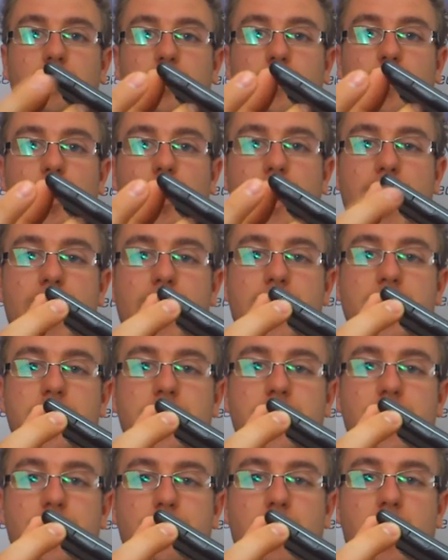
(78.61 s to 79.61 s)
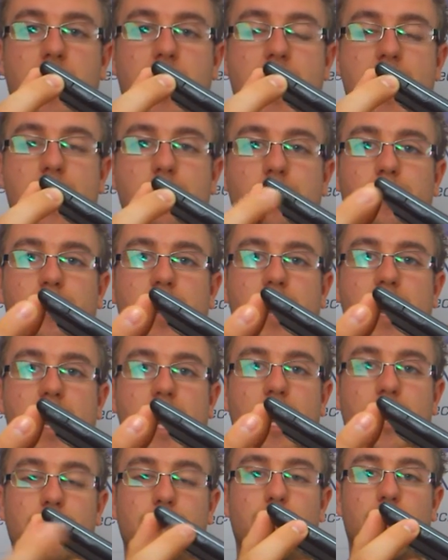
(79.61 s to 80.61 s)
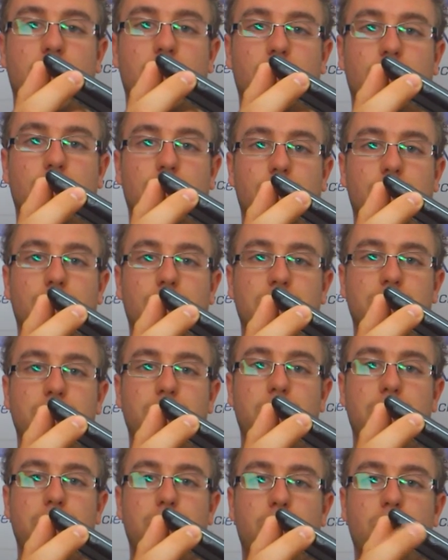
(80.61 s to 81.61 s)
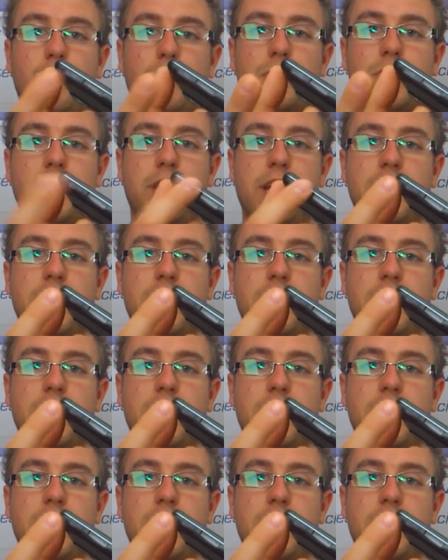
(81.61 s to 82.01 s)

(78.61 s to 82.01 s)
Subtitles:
we've got an HDMI out and micro USB ports.